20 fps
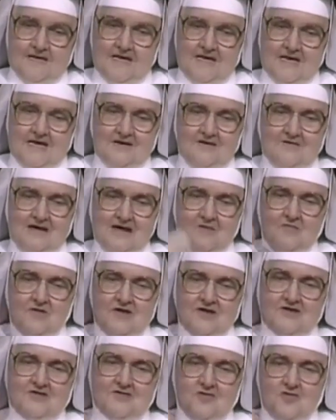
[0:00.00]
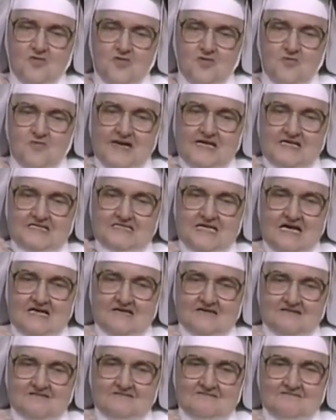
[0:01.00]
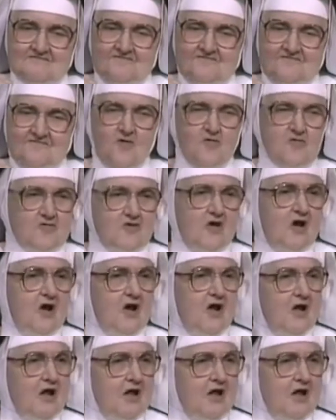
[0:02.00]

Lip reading: You know, I wonder who makes that phone call.